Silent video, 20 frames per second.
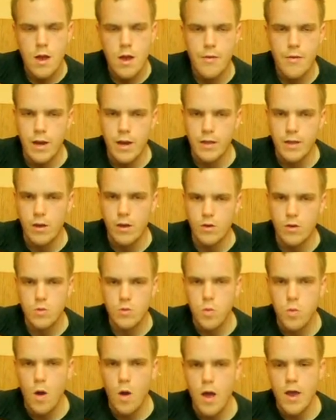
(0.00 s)
and then it goes
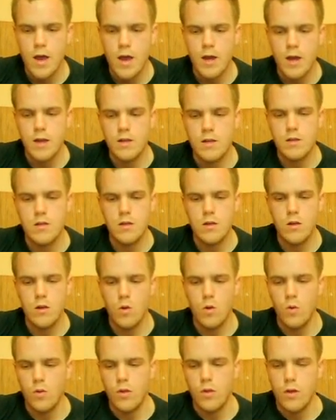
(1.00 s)
quiet, and
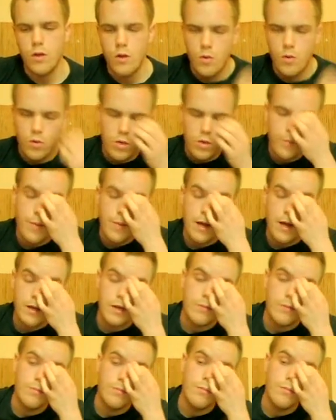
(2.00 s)
all the
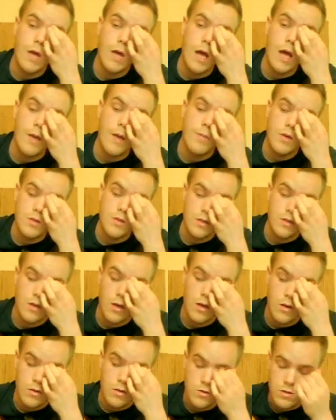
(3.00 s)
backing music
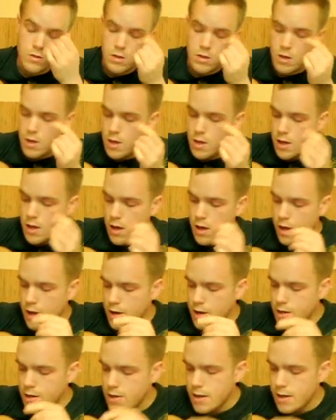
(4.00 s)
goes,
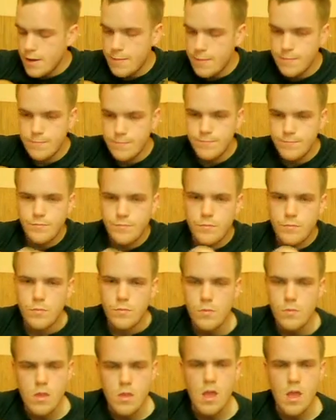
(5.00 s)
and then
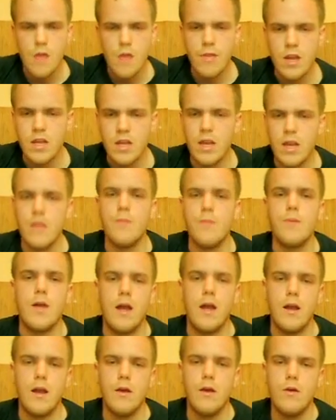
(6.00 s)
you get the
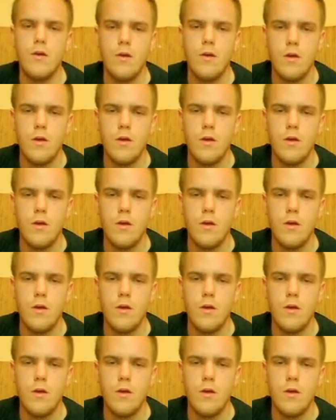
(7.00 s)
piano.